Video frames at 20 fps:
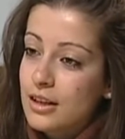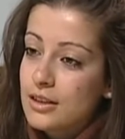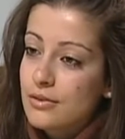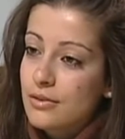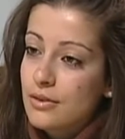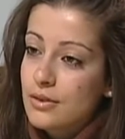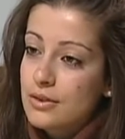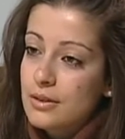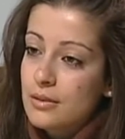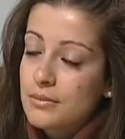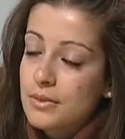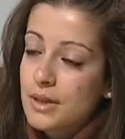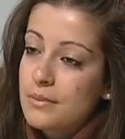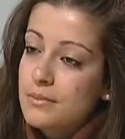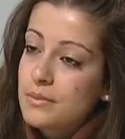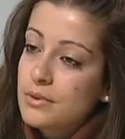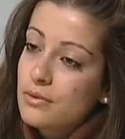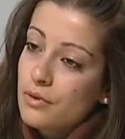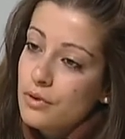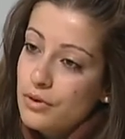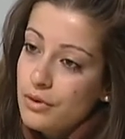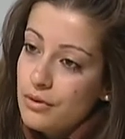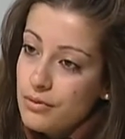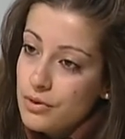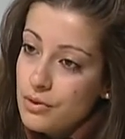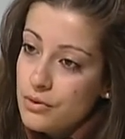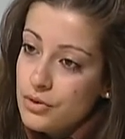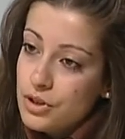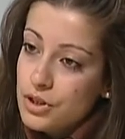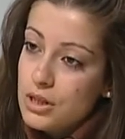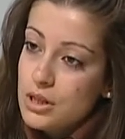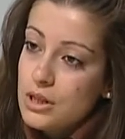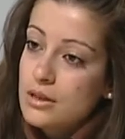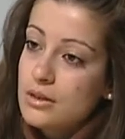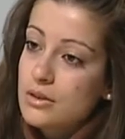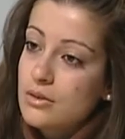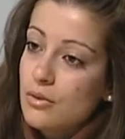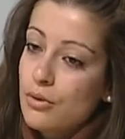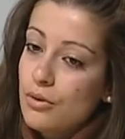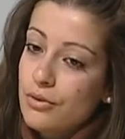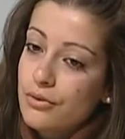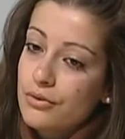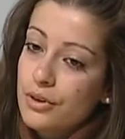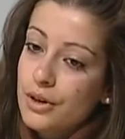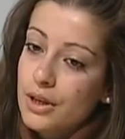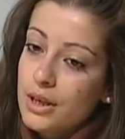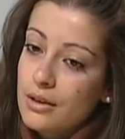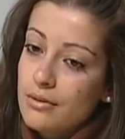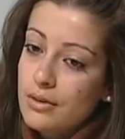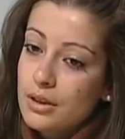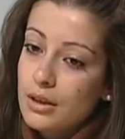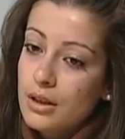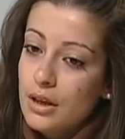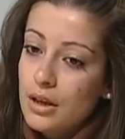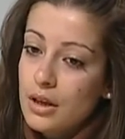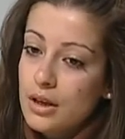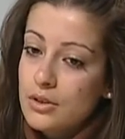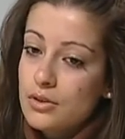aids for sometimes for refugees or for even